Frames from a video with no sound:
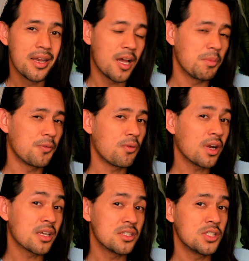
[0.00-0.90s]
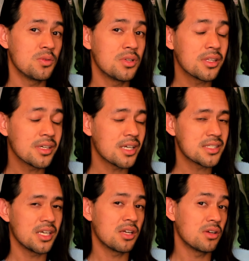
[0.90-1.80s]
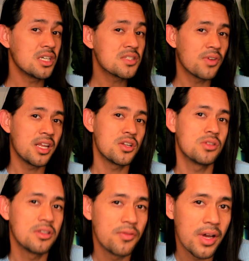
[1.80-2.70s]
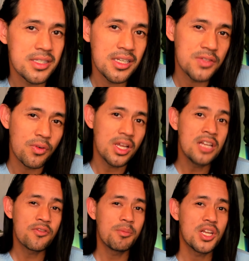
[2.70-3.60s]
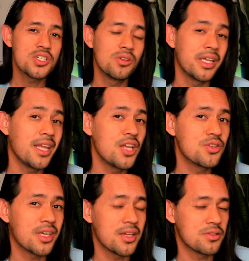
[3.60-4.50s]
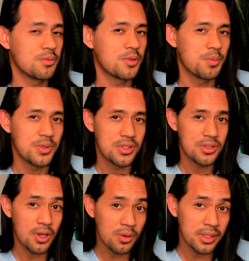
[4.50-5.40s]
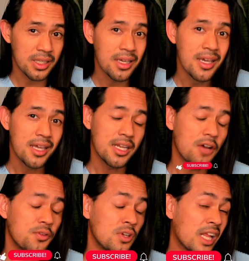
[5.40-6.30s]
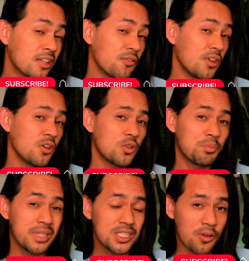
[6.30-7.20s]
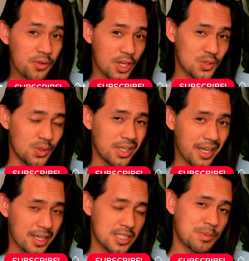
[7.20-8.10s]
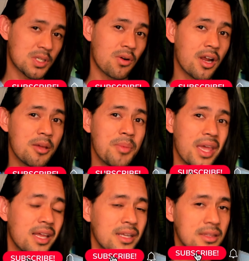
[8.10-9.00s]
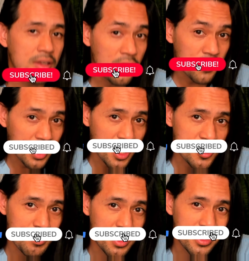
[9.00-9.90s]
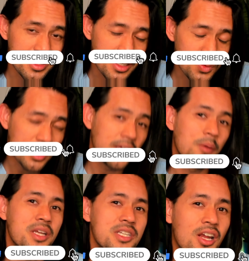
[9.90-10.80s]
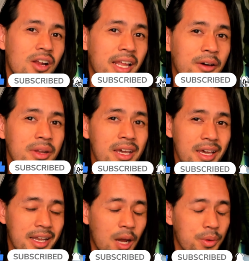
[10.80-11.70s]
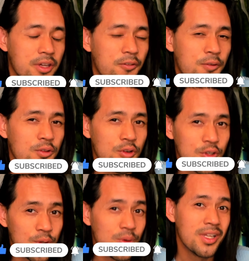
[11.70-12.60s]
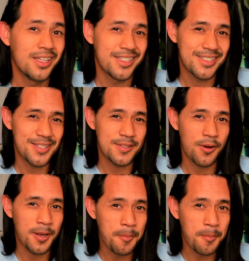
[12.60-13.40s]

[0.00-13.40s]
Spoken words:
Now, before I continue, nothing I say here is financial advice. It is for informational and educational purposes only. Now, if you like the video, please don't forget to like, subscribe, and hit the notification bell. It does really help my channel out. Now, without further ado, let's get started.